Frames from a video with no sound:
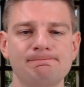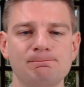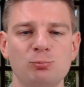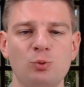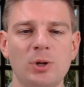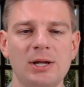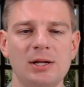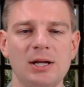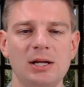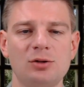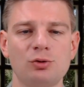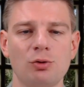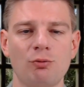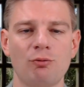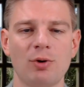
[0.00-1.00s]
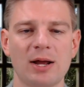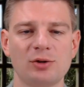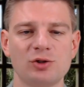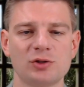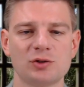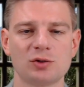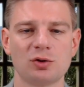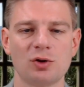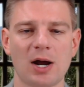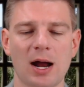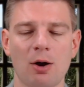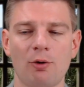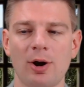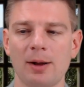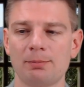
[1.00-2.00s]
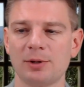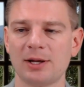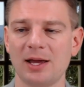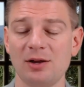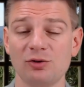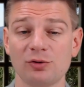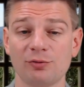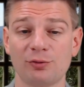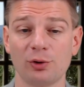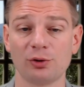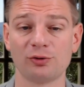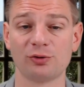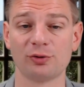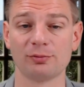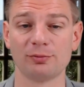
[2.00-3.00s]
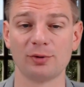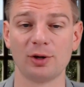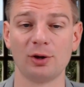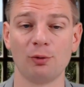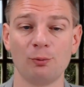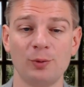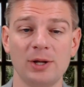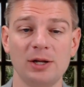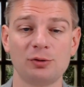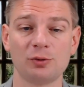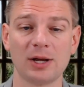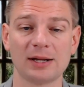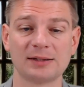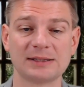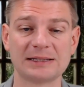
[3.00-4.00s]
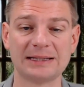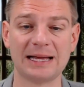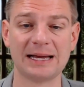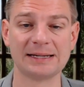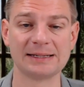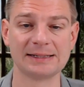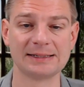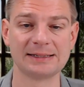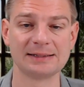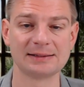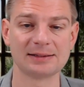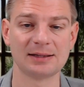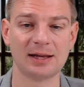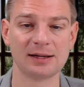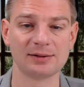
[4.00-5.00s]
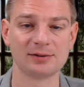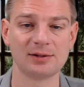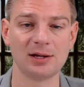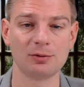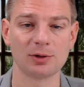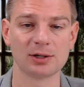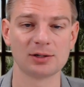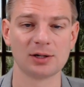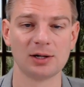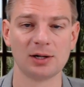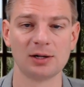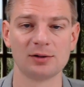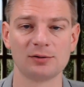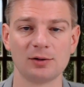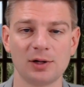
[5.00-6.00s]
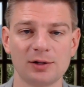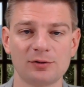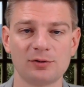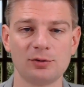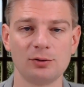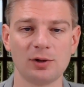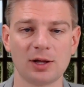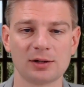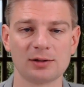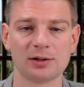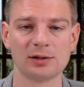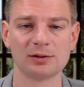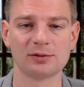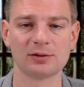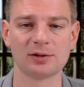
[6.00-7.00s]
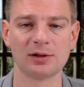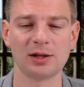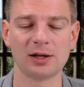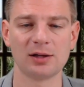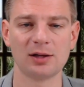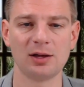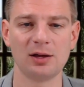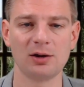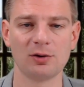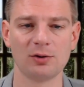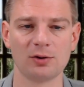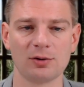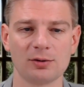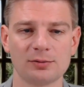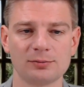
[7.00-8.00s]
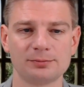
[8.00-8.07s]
we need to register our application first. We need to get client ID and client secret. So let's do that. Let's click here.